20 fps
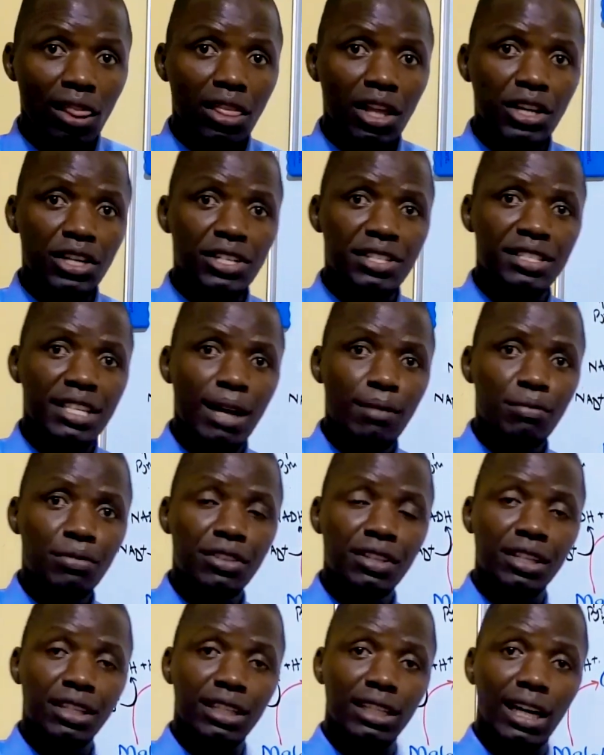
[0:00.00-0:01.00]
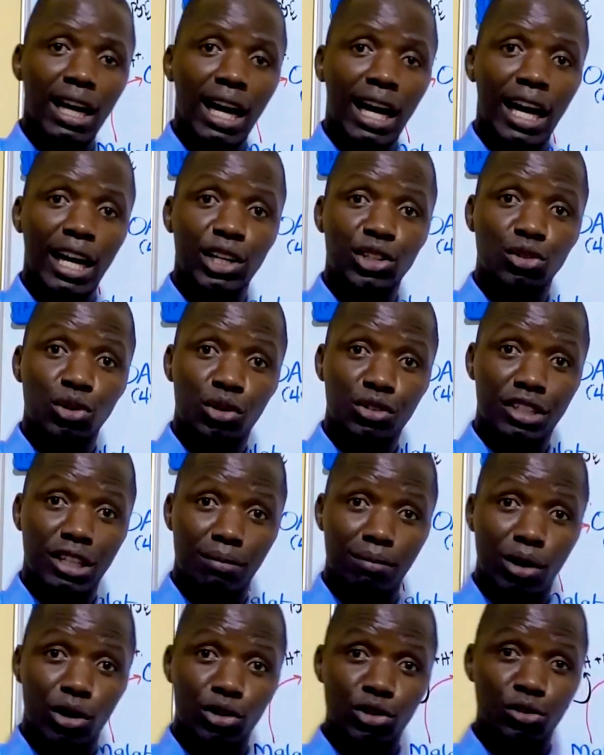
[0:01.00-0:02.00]
there is something I had talked
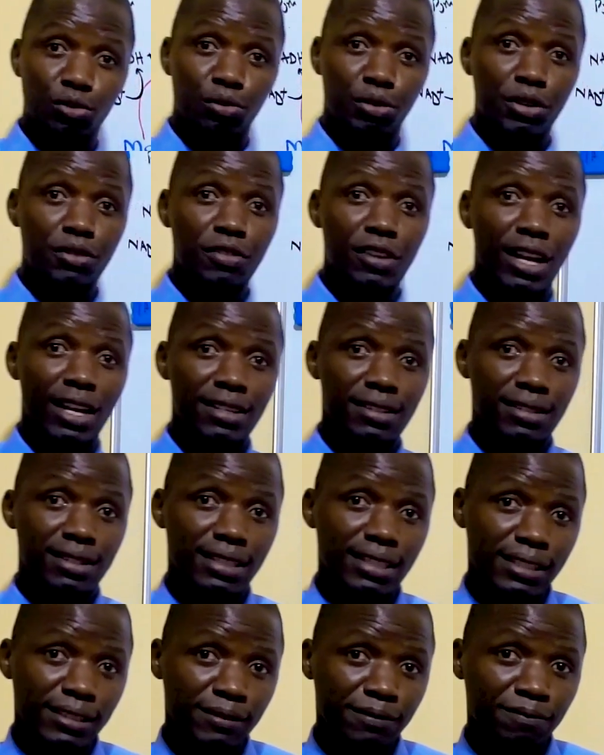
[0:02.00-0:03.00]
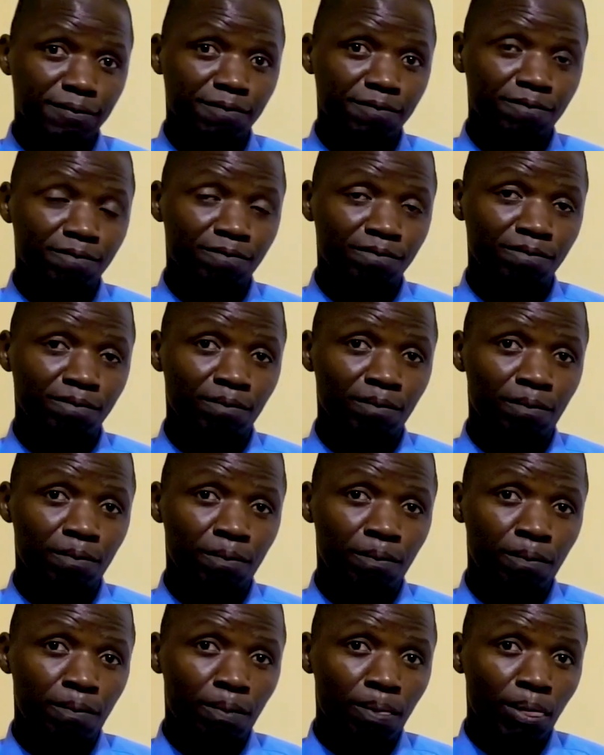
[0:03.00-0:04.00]
about previously,
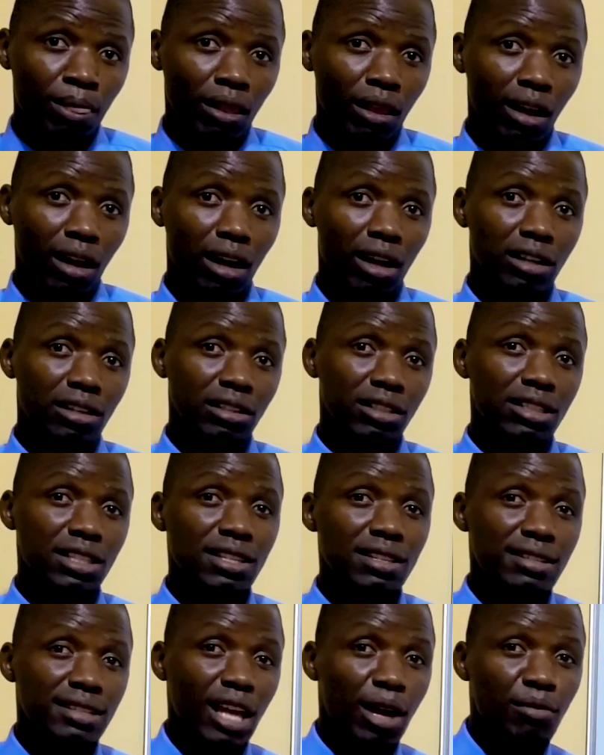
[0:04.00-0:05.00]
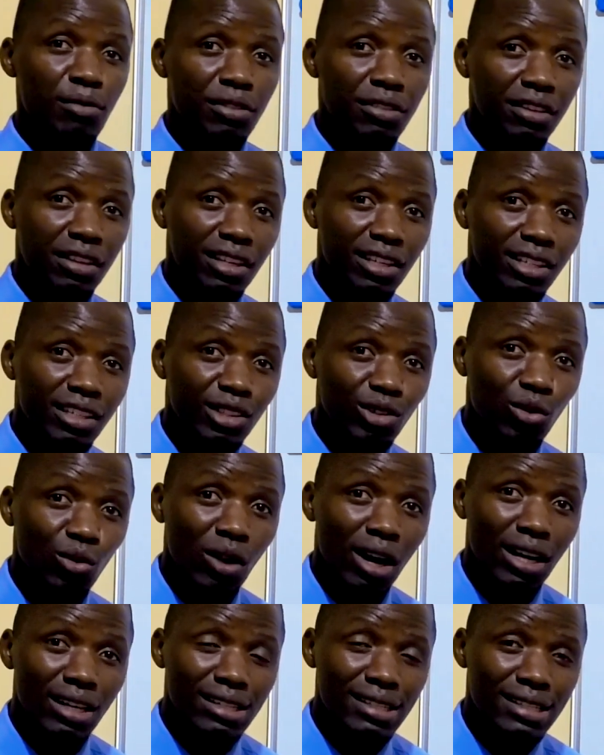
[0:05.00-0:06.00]
and this something
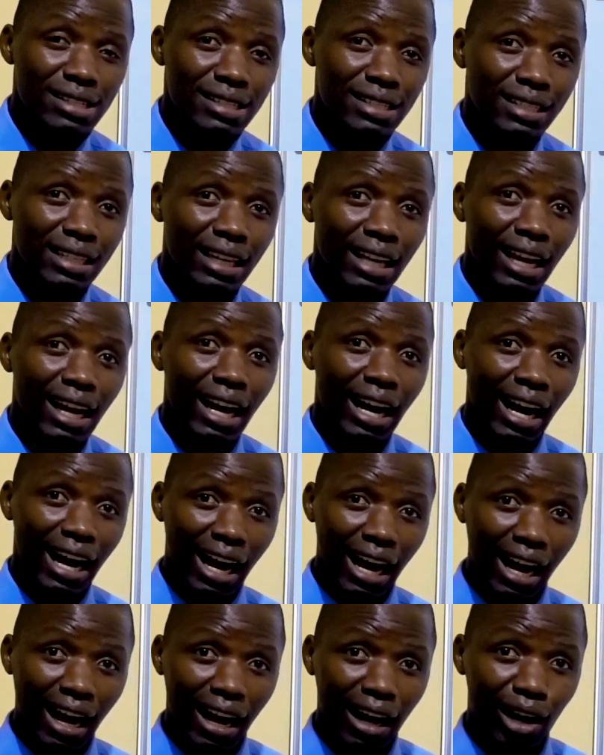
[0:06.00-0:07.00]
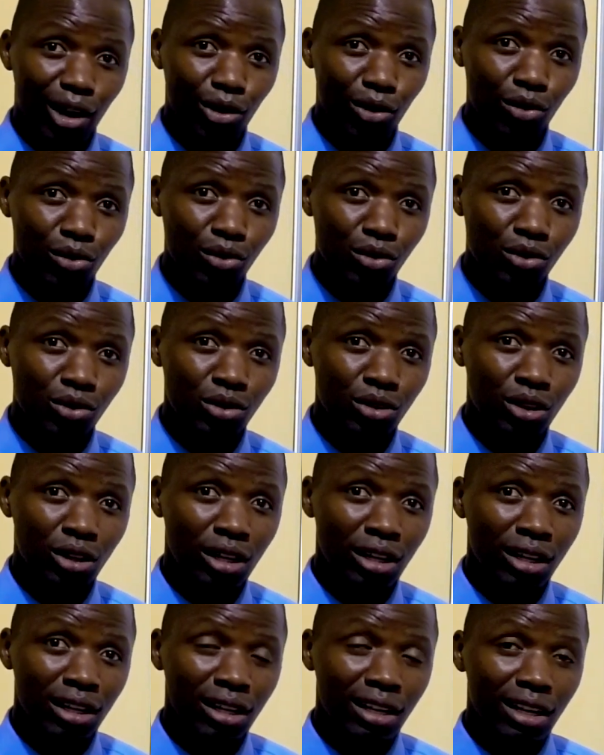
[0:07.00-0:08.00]
was how
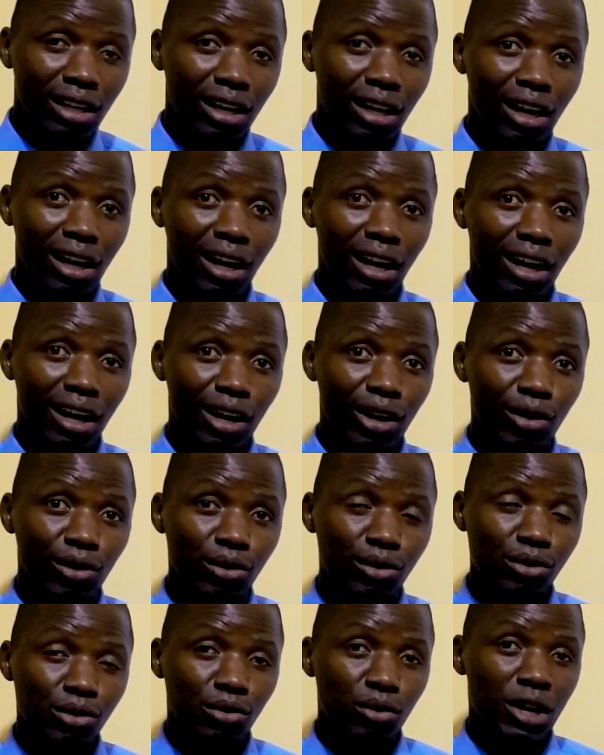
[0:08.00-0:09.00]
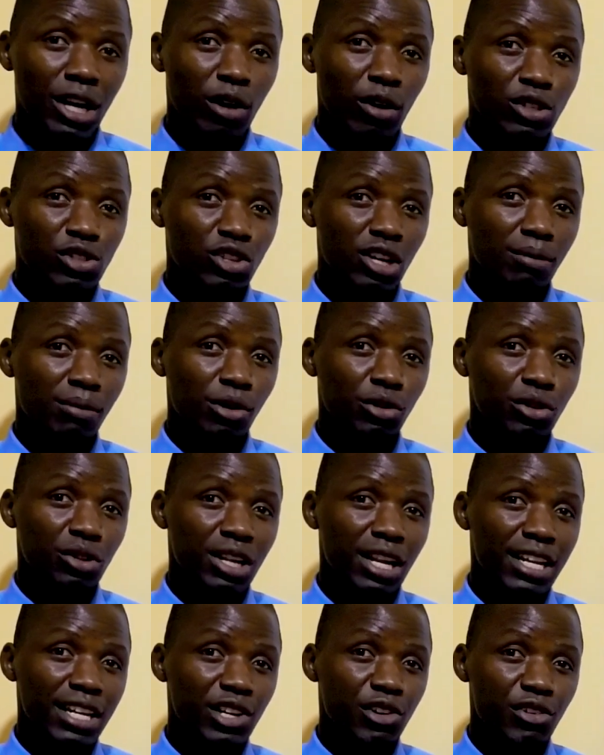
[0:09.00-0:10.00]
when I was talking about
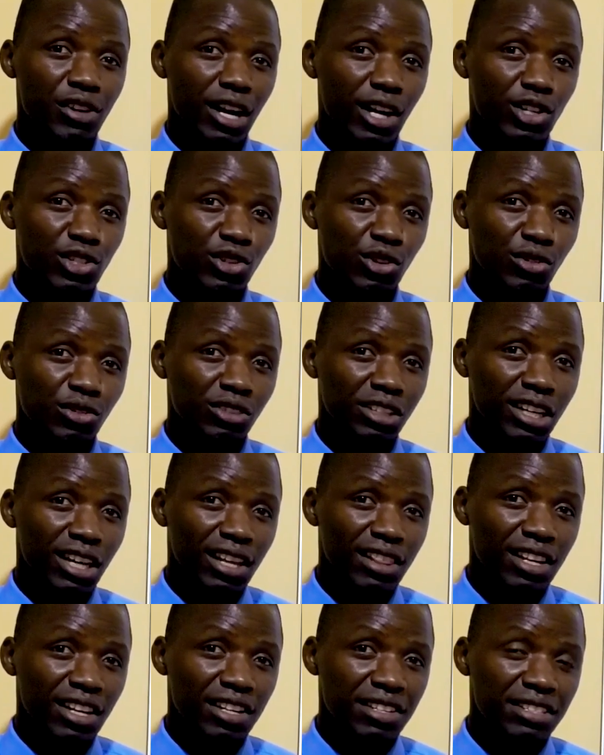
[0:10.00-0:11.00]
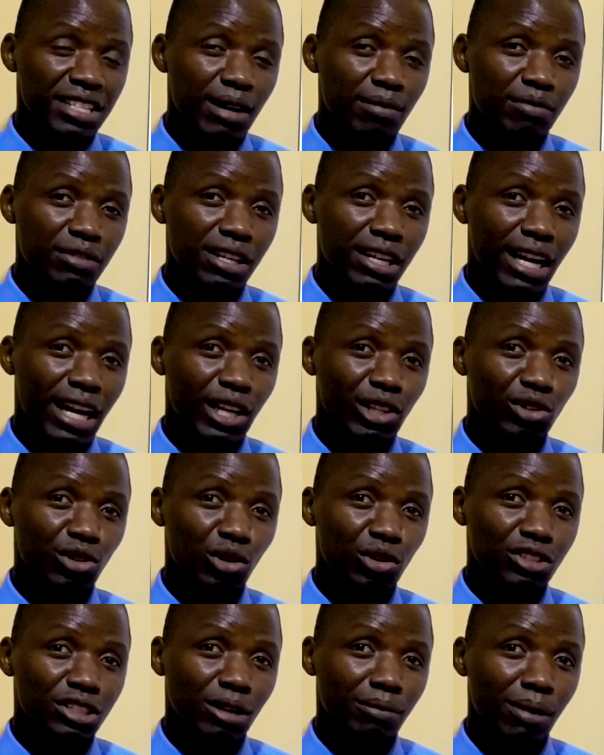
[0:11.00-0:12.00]
the link reaction, there is something I
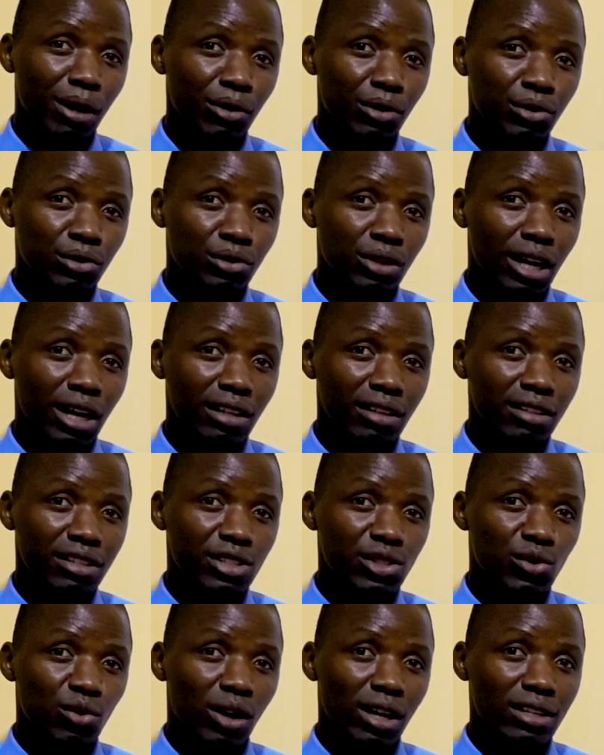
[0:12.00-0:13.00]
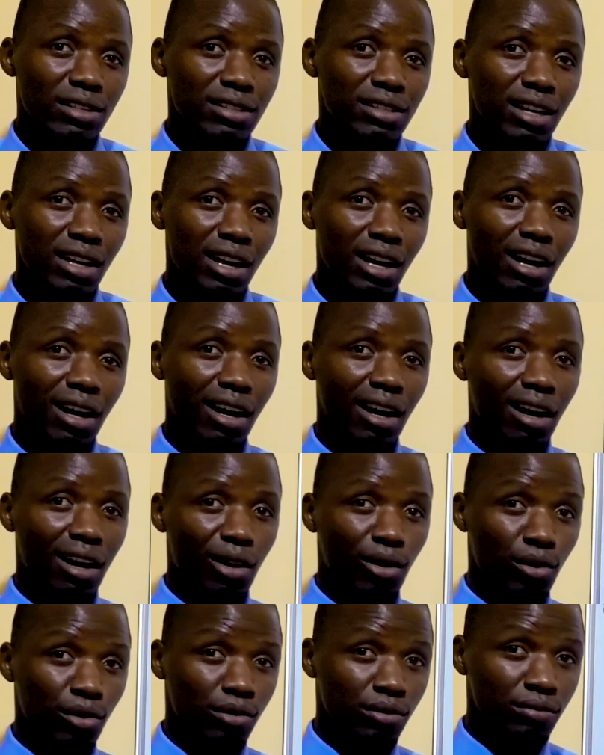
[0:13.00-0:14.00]
talked about, and this was
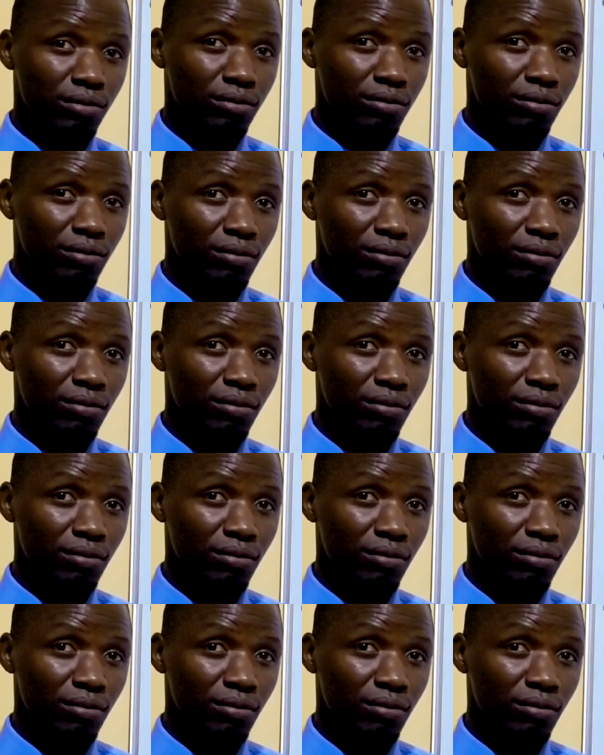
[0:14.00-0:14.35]
how